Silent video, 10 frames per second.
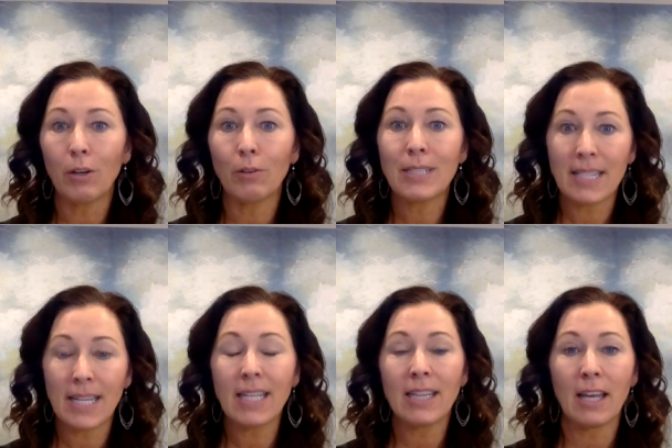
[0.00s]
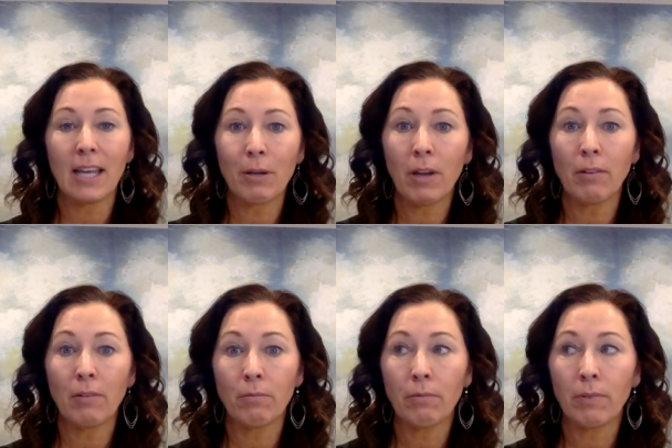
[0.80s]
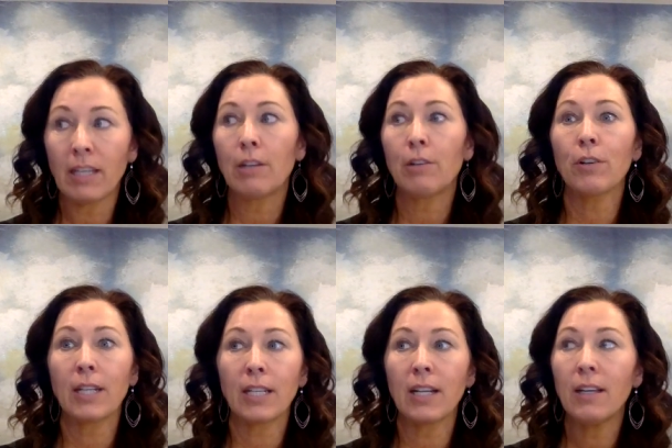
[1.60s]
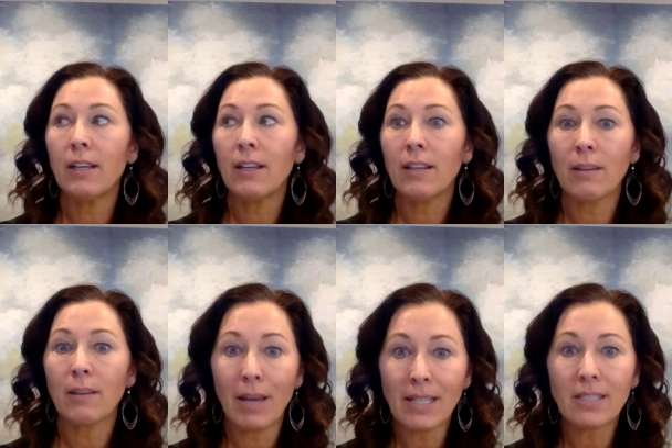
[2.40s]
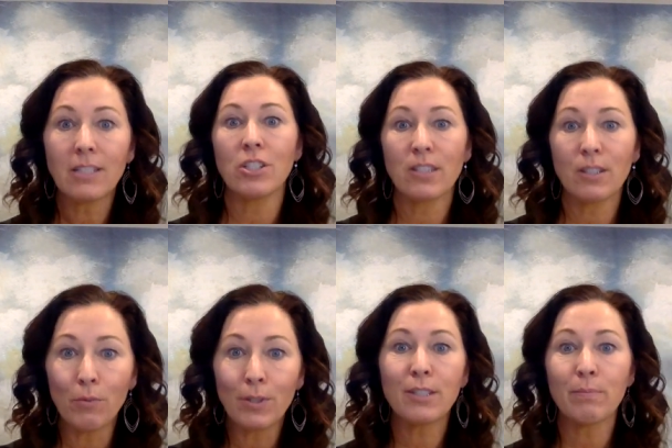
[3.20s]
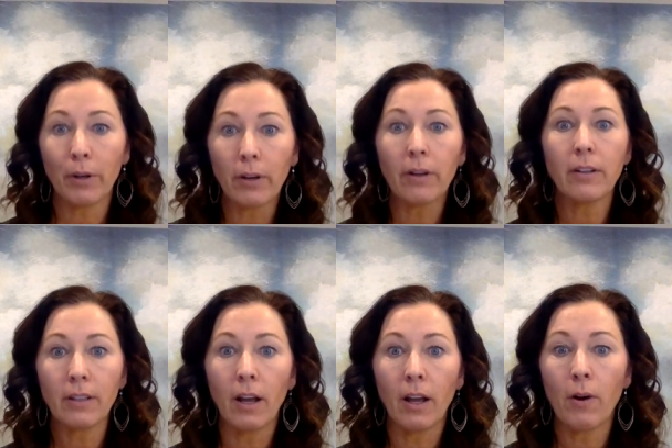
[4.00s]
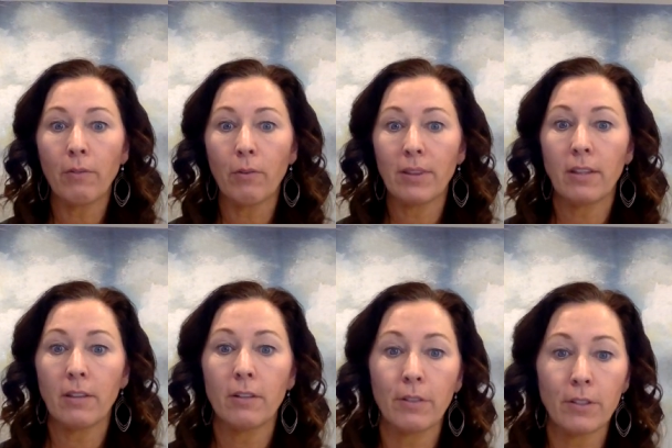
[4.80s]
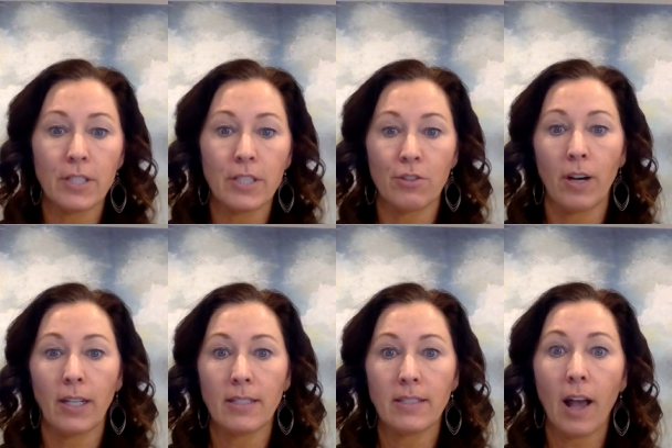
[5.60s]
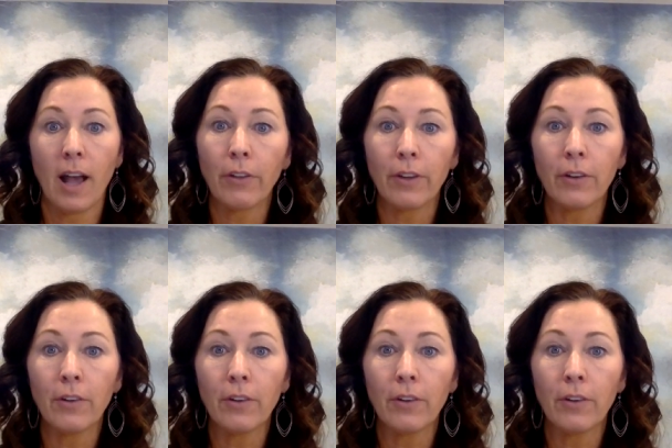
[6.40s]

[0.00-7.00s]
seeing them and hearing the messages, the whisper, of what the universe is trying to tell you.